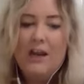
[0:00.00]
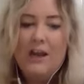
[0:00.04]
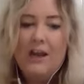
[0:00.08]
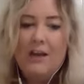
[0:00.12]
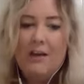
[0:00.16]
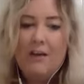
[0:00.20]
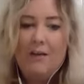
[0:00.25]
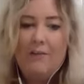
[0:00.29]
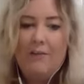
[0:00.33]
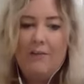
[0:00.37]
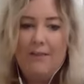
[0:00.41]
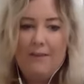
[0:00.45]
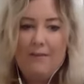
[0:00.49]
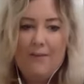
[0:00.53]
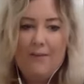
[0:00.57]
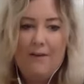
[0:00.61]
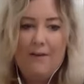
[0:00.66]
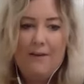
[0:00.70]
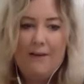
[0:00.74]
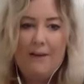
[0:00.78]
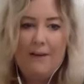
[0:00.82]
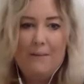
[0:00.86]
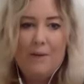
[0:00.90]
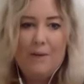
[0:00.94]
obviously
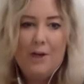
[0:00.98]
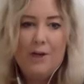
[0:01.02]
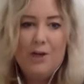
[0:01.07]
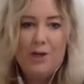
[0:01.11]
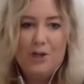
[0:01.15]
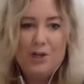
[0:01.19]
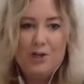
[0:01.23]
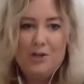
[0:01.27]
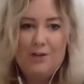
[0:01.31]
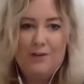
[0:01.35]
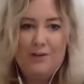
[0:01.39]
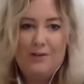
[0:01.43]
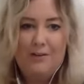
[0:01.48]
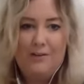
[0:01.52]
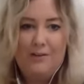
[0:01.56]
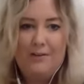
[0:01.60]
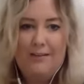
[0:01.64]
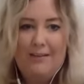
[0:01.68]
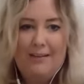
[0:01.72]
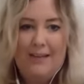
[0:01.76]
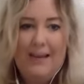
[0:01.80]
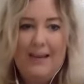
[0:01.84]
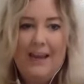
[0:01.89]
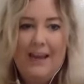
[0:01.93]
very emotional
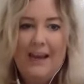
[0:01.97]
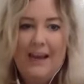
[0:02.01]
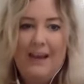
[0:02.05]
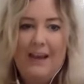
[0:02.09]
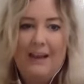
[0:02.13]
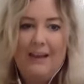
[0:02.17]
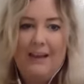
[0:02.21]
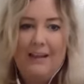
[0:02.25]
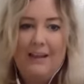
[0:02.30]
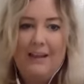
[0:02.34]
seeing